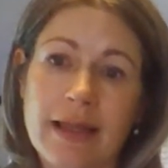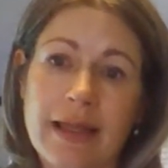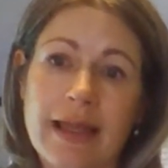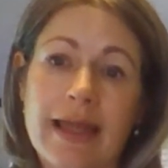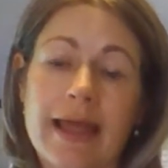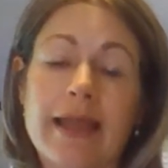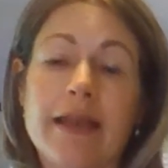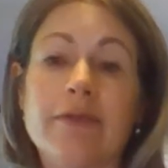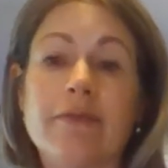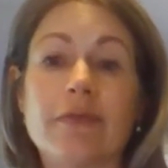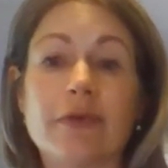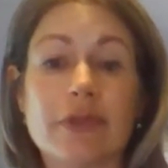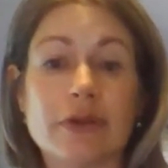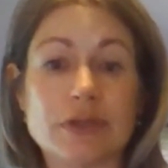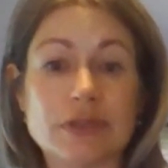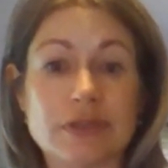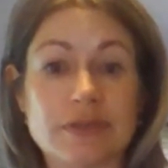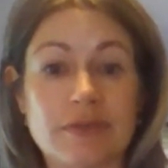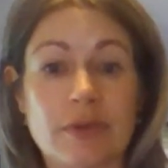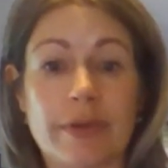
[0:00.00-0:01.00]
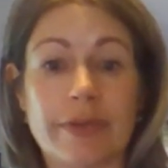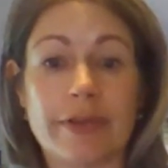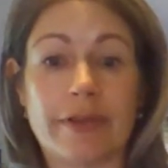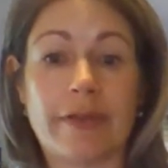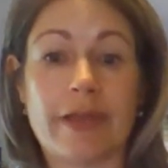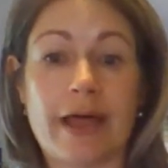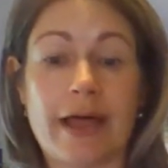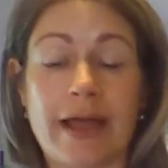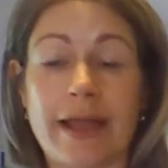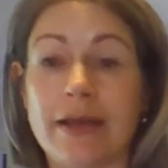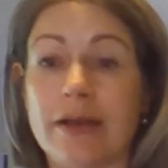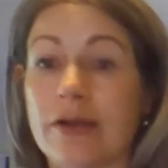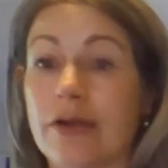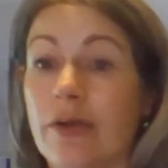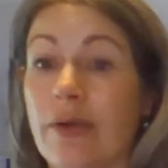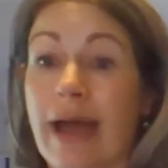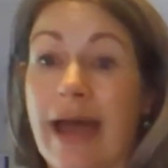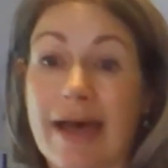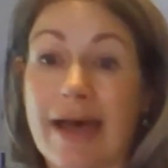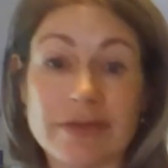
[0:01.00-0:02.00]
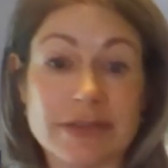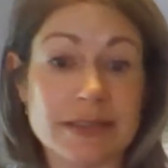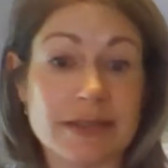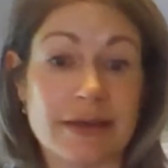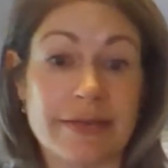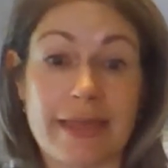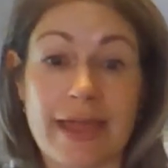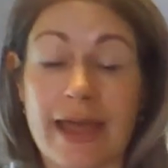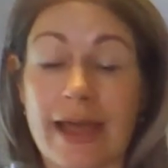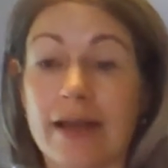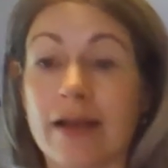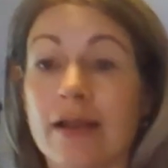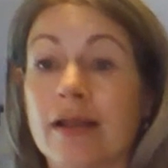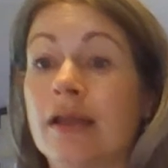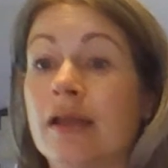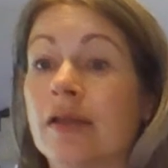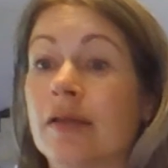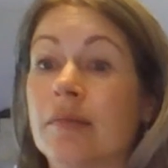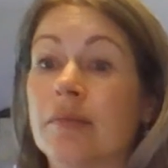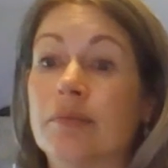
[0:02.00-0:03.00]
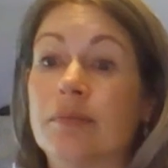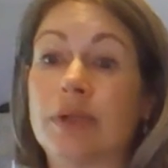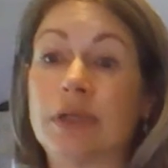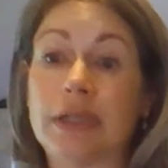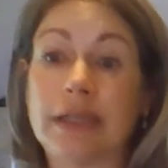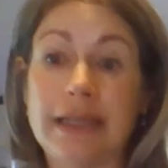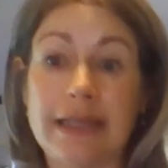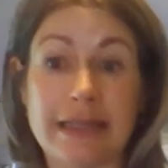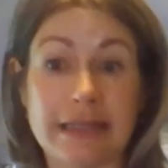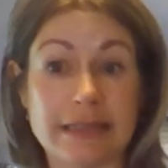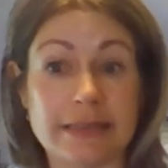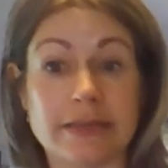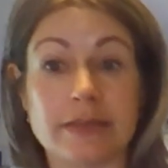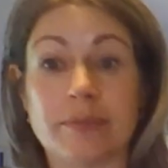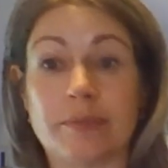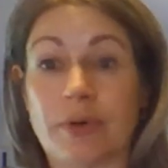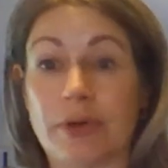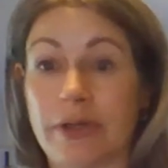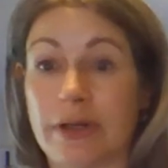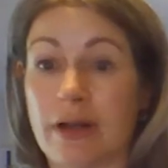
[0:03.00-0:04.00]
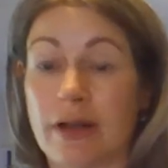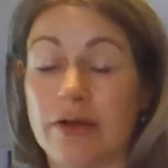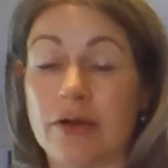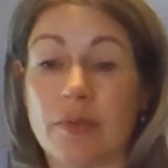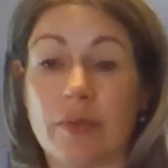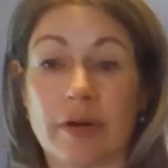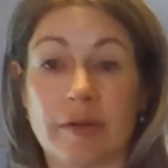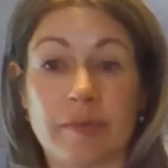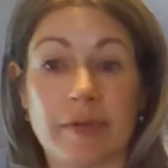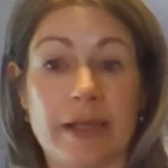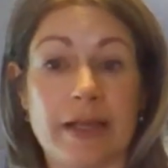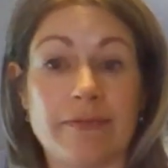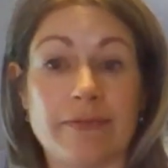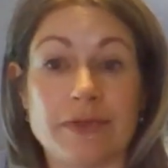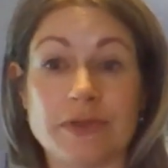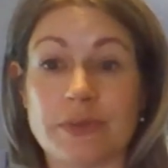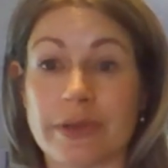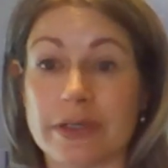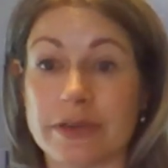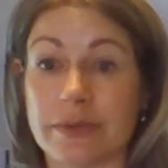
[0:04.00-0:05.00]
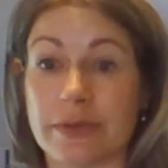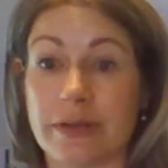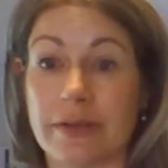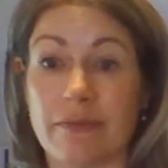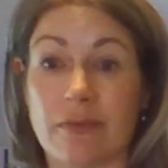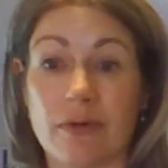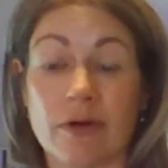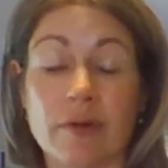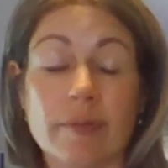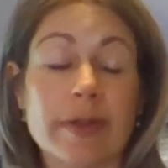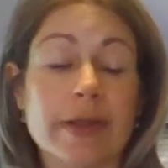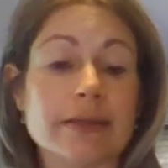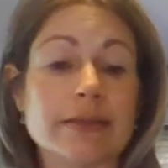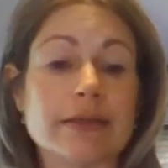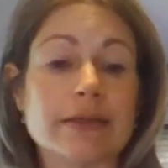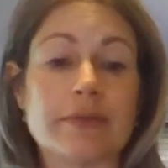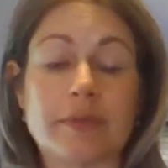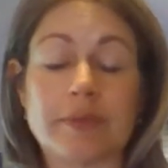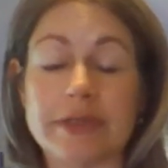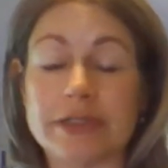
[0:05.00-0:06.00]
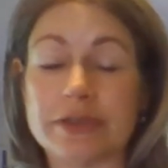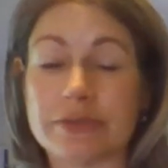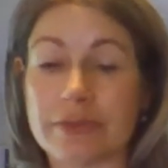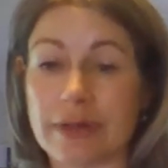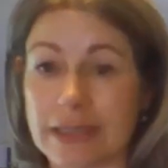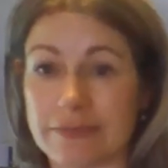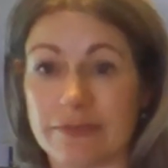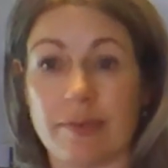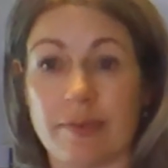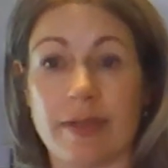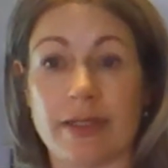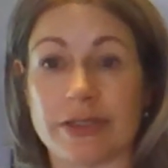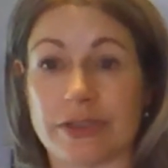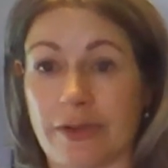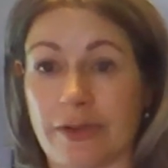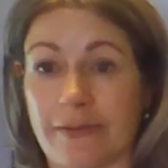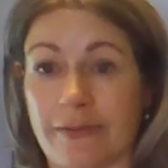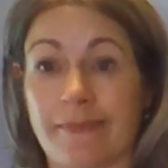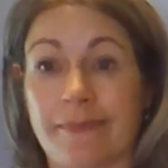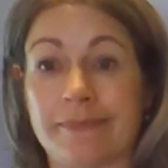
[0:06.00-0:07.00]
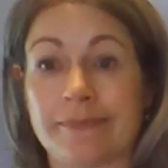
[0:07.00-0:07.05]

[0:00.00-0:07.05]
And for those of you on the line who haven't done that, please put it on your work plan for 2024, because it will be transformational.